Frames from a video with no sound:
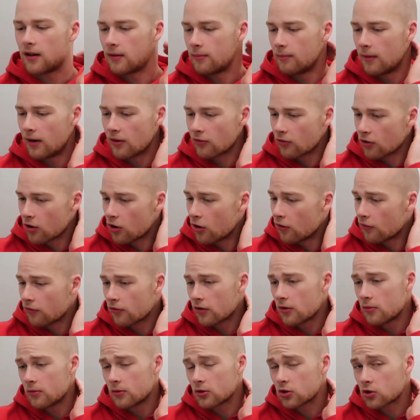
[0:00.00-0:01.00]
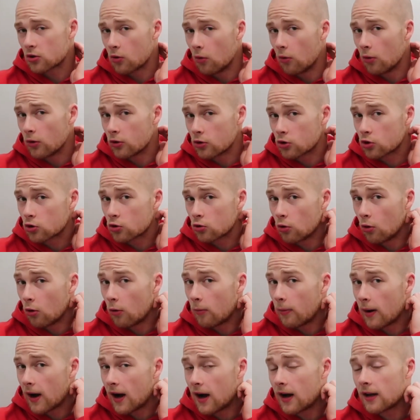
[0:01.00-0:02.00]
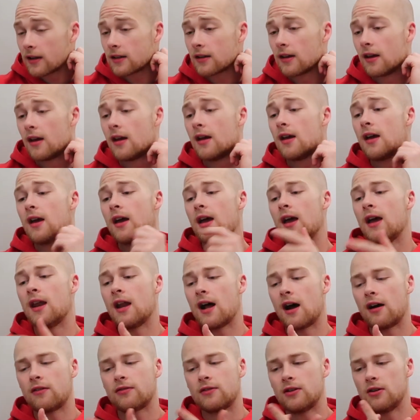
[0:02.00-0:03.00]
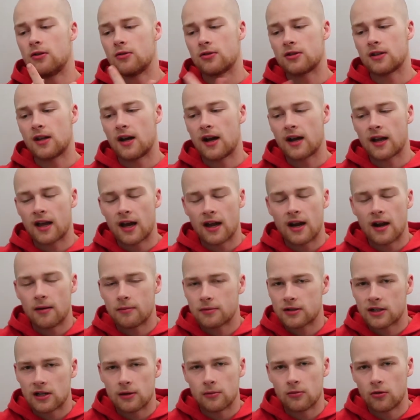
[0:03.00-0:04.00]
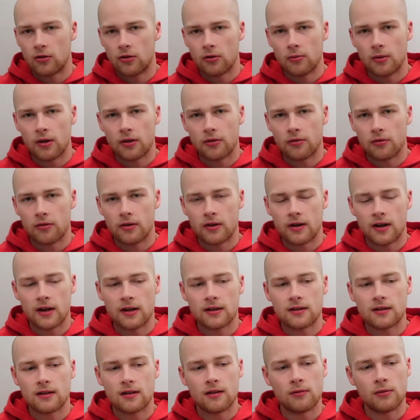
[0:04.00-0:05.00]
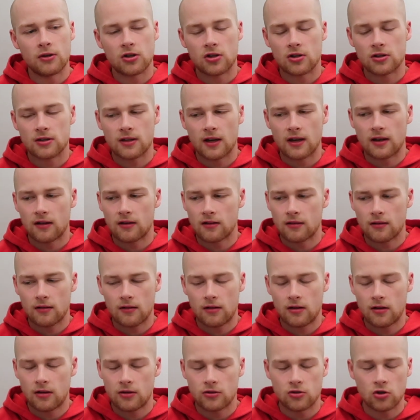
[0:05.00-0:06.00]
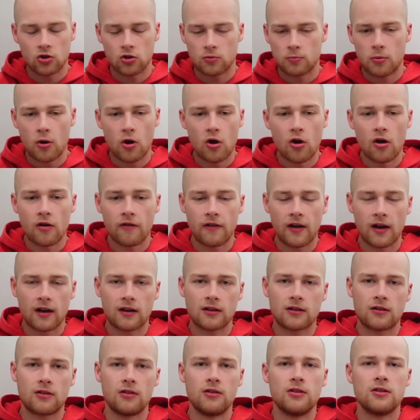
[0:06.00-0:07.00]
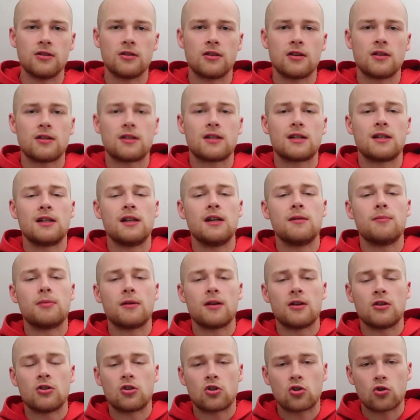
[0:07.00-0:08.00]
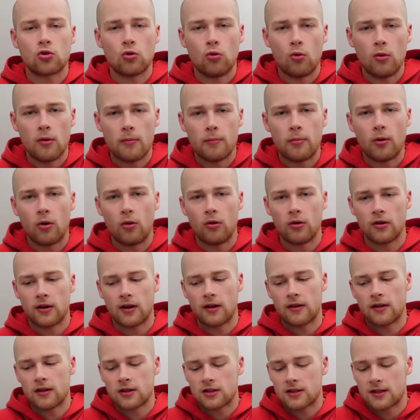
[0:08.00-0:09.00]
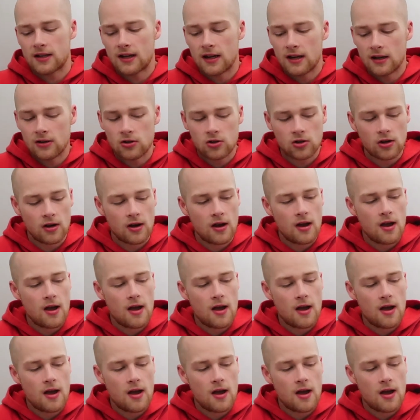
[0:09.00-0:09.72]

my recovery was going so bad, and after using that again, I'm sleeping all the way through the night, which is like just perfect, because sleep is so important at this stage.